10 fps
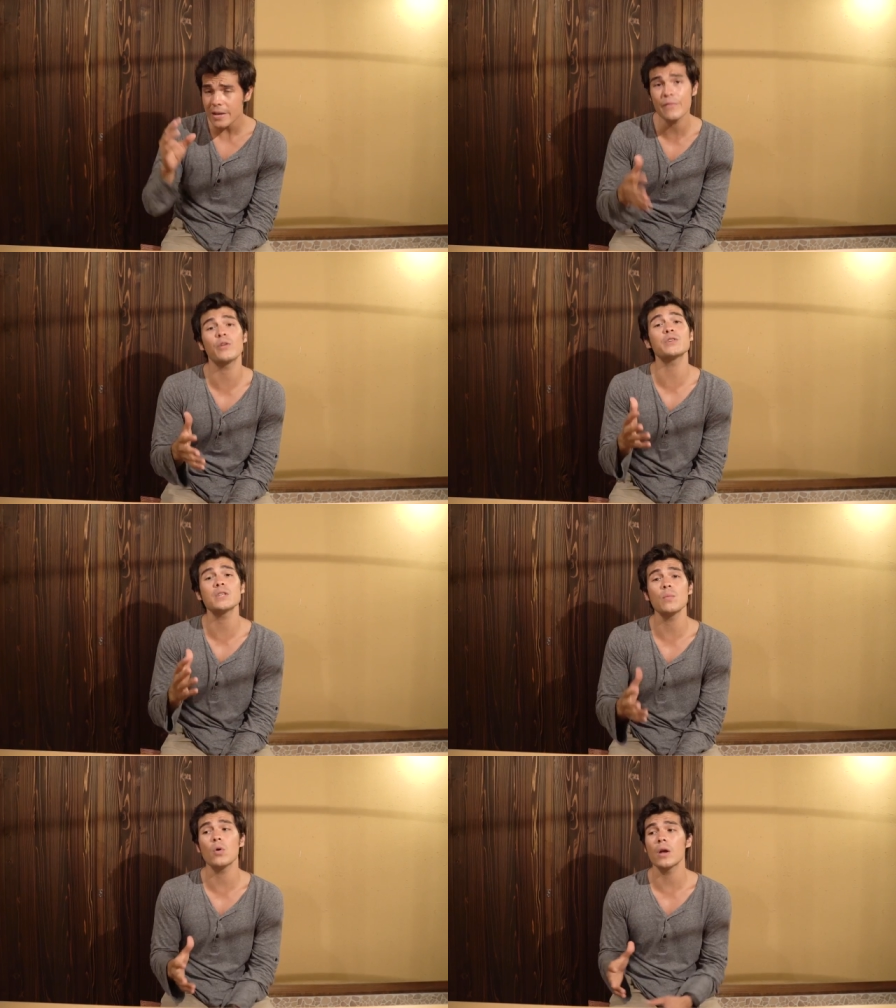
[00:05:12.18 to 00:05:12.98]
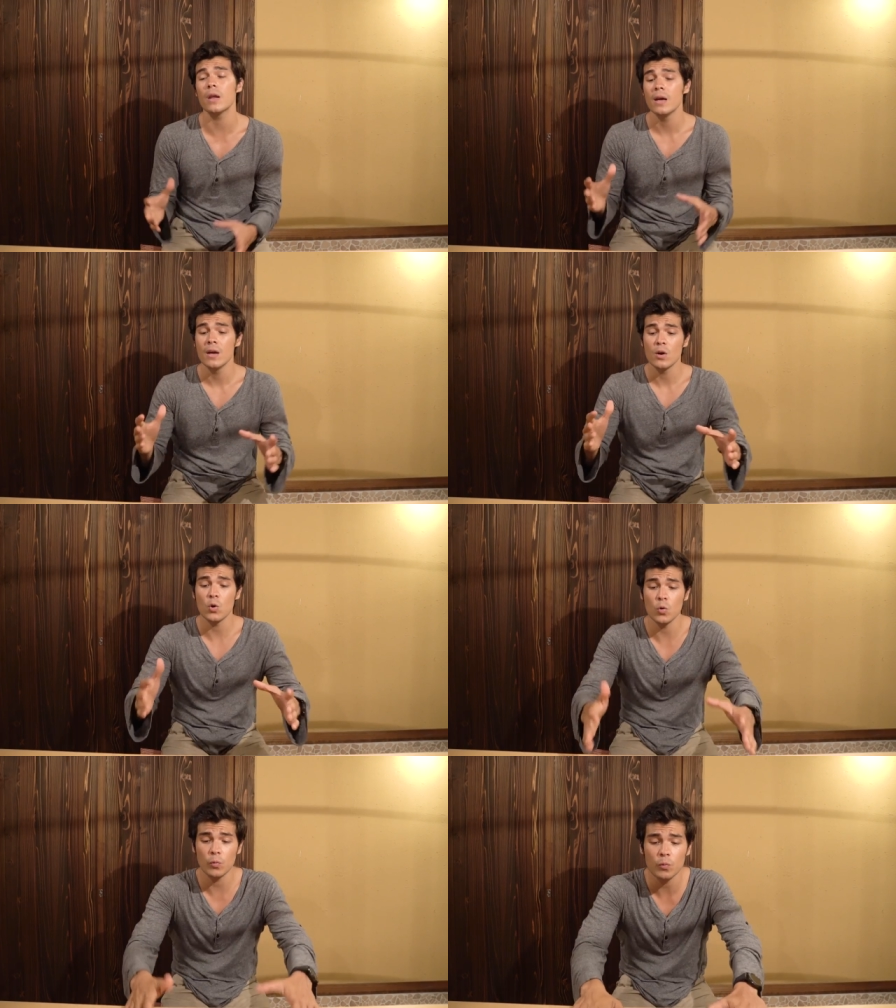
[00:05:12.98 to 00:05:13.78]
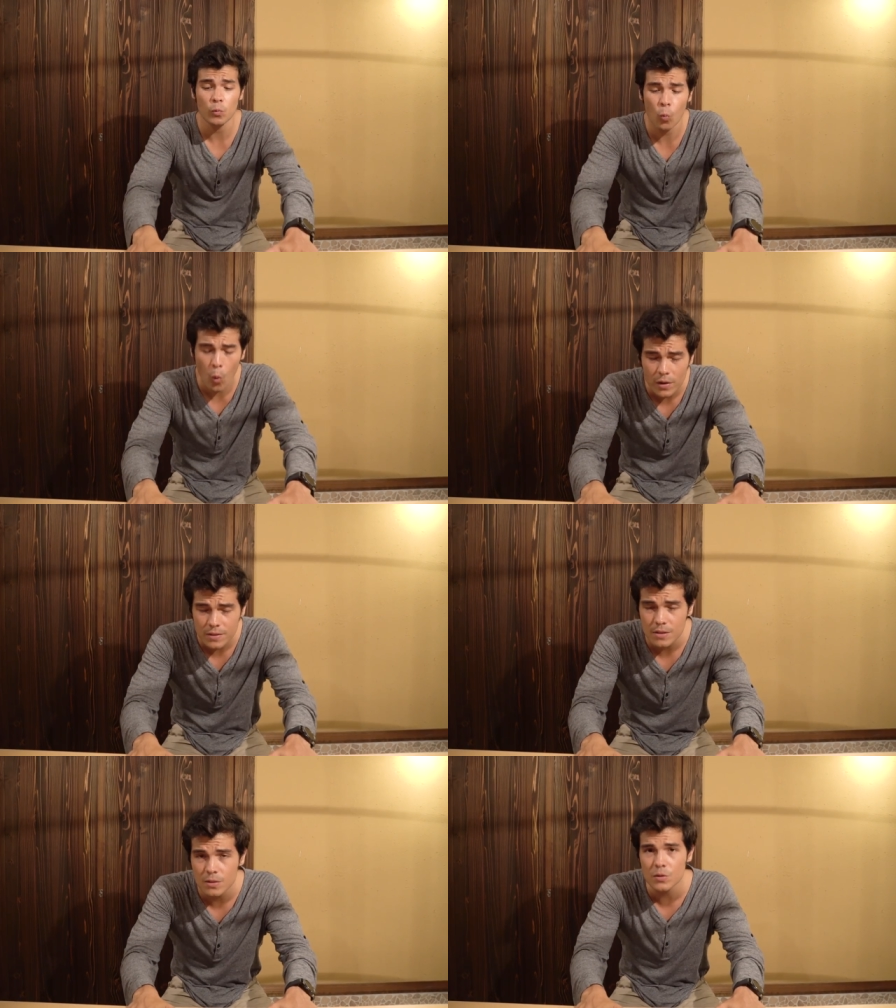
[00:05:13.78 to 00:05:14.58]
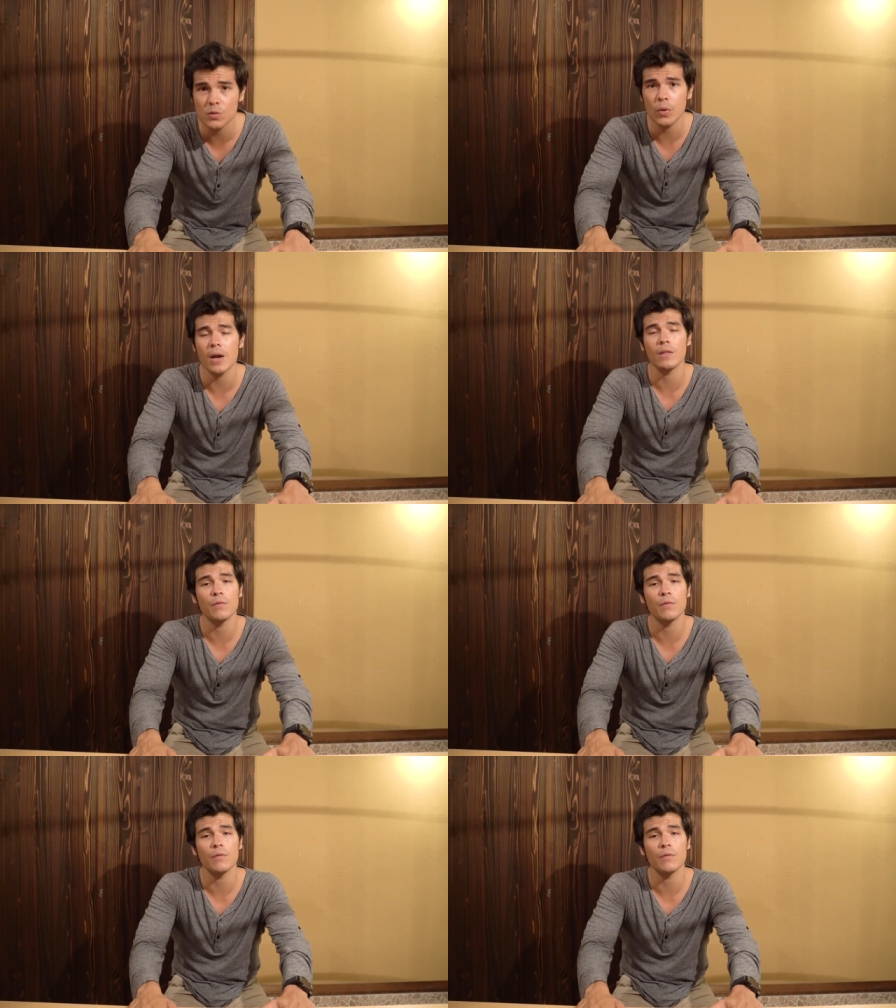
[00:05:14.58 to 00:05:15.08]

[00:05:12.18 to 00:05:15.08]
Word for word: If you're someone who wants to lose weight,